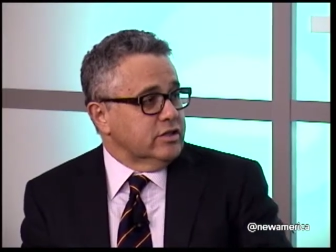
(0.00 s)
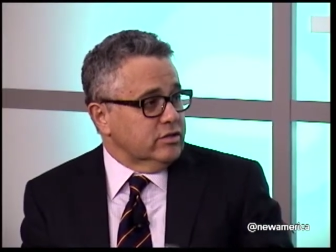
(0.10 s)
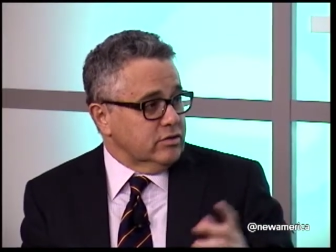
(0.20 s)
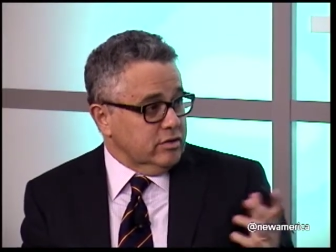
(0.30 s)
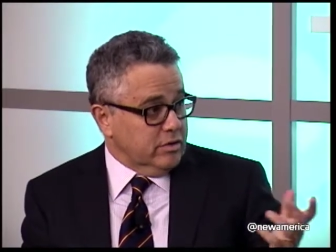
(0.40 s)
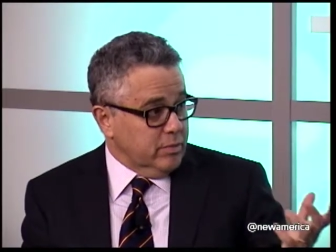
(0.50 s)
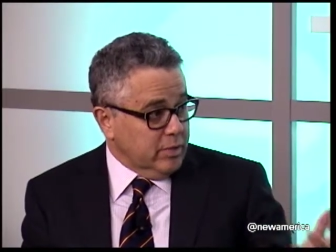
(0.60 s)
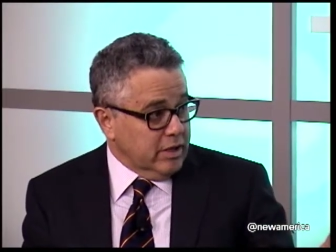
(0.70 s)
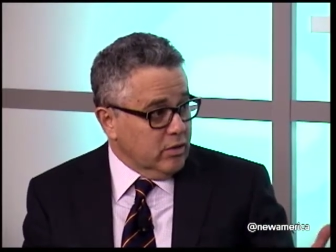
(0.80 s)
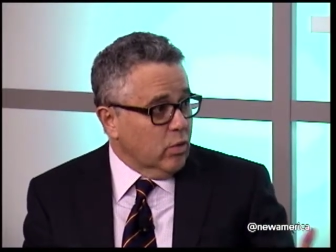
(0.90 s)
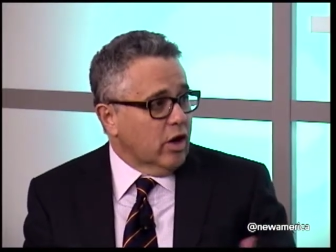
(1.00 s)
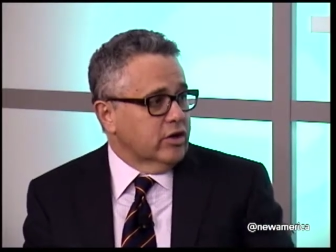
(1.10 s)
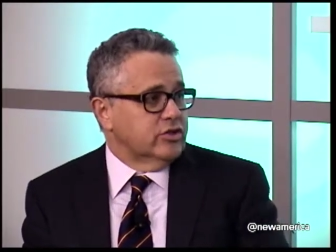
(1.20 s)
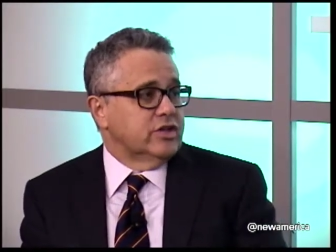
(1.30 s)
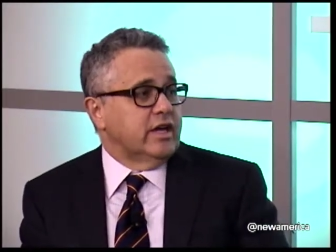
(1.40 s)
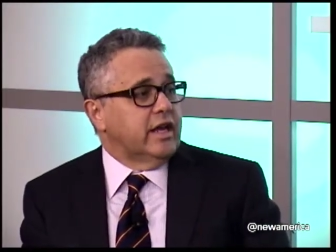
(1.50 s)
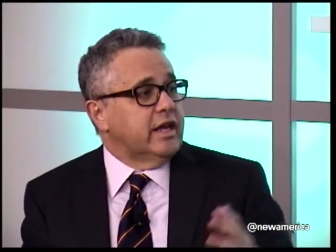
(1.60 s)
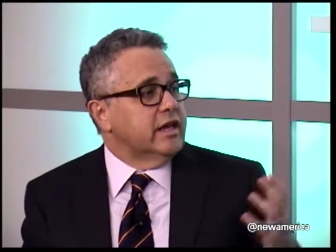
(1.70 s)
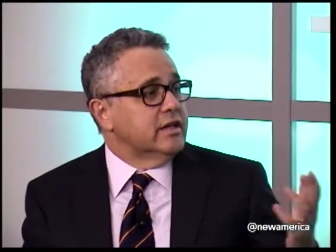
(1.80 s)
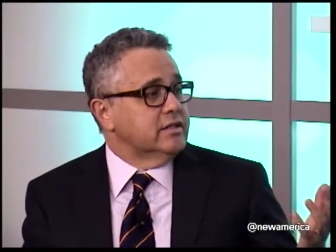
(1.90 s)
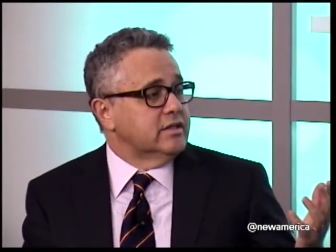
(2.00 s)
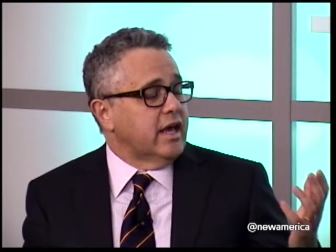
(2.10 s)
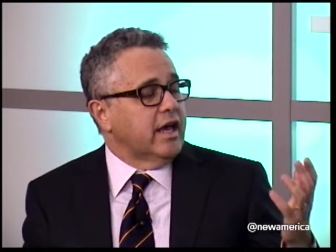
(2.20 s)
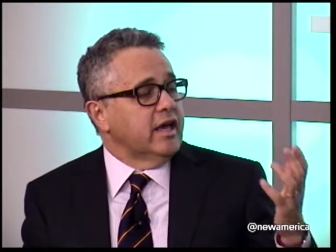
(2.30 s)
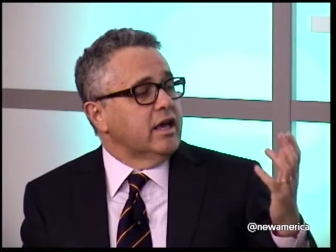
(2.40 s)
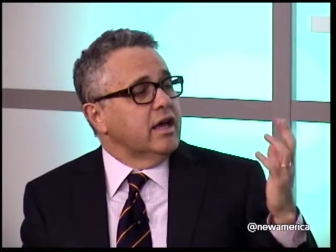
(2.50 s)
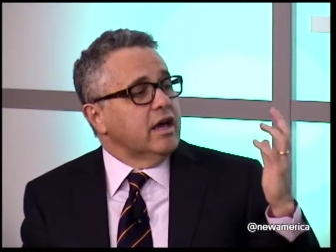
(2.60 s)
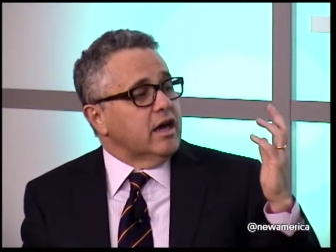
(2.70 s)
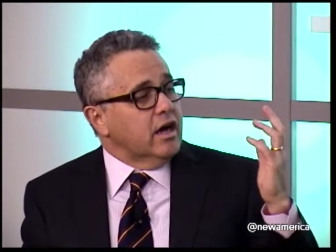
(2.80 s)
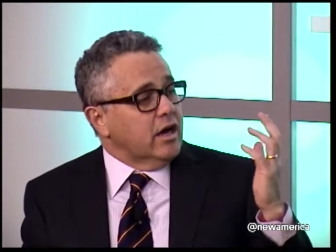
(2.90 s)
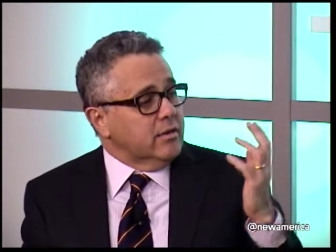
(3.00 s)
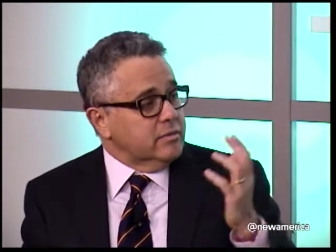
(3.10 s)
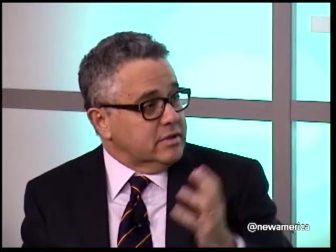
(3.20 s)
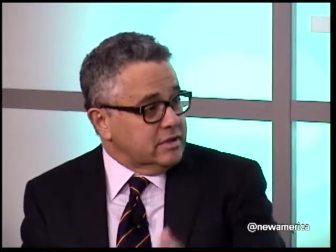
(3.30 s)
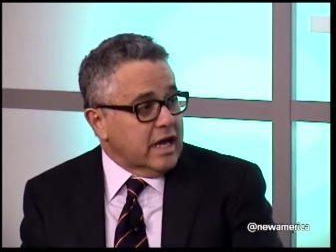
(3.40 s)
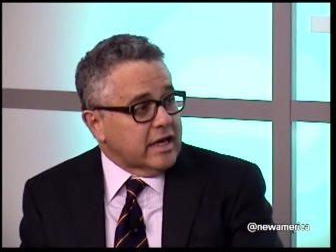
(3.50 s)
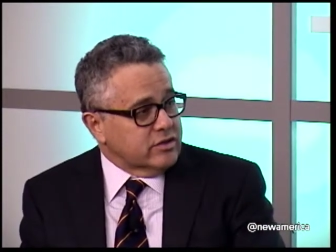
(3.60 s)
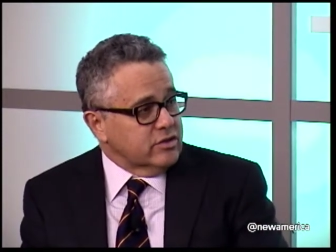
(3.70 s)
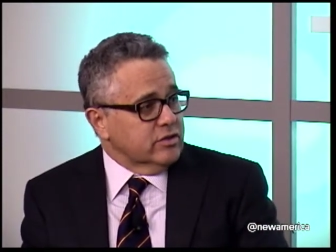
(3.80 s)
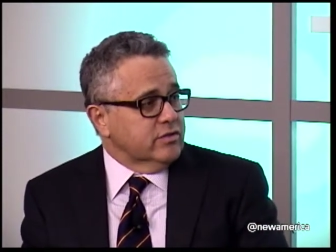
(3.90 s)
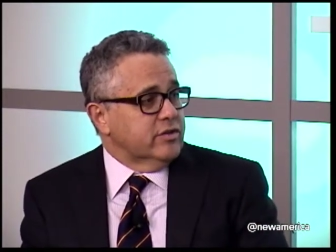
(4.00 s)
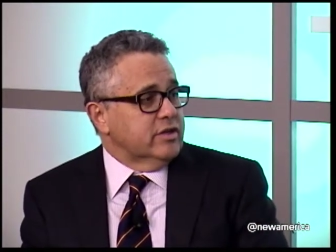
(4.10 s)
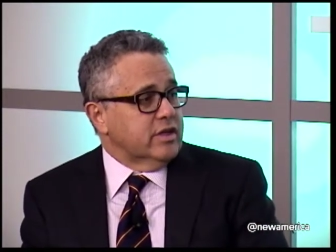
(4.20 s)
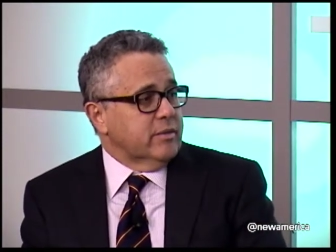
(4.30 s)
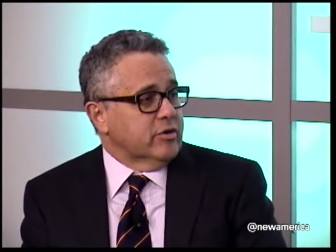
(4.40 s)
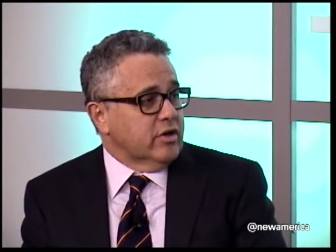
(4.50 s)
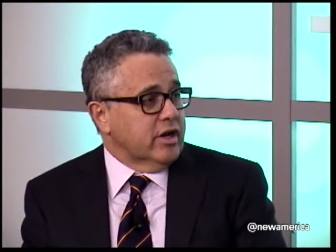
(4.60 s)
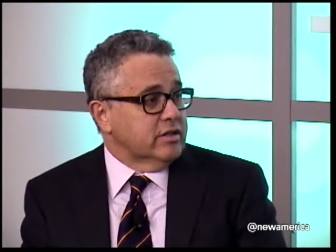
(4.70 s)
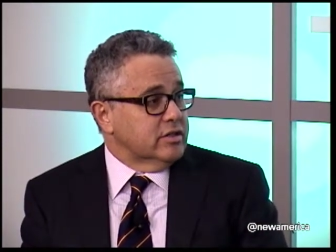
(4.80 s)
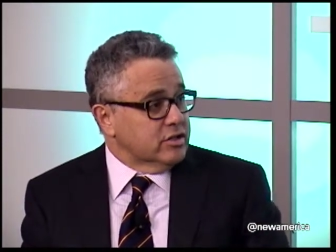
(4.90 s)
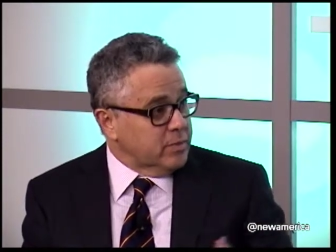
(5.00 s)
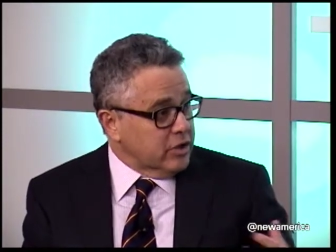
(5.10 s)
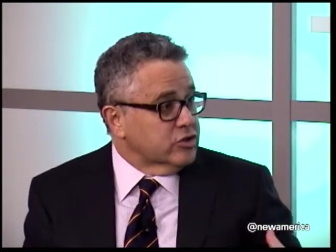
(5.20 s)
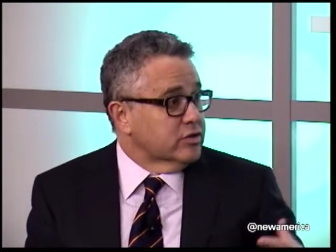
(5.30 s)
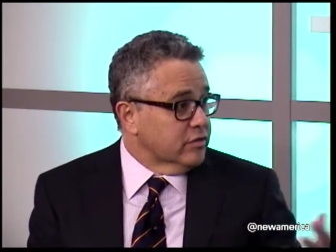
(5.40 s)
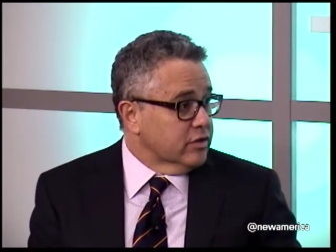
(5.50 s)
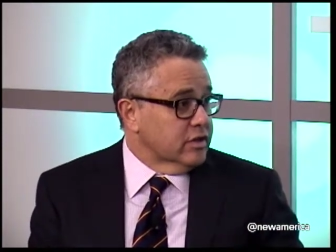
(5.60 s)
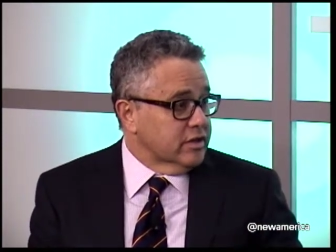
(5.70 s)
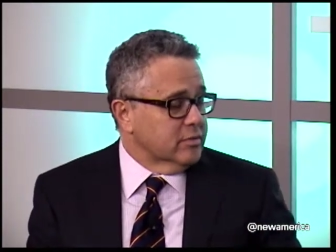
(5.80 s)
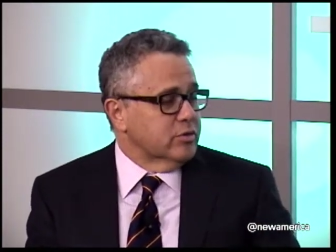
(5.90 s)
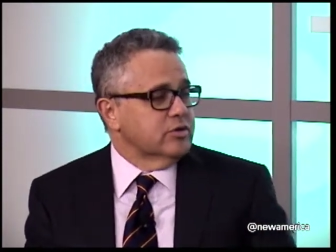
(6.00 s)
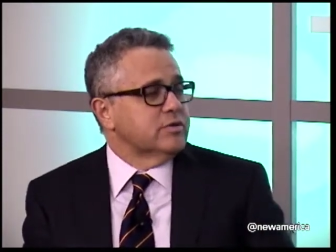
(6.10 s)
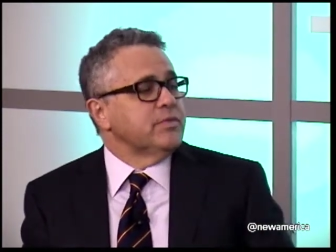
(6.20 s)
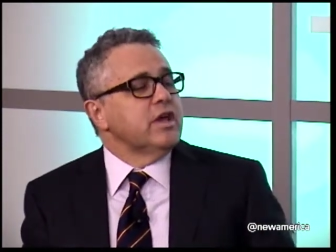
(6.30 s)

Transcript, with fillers: is a big watershed, and it is a disaster for the Democrats, and especially for the liberals.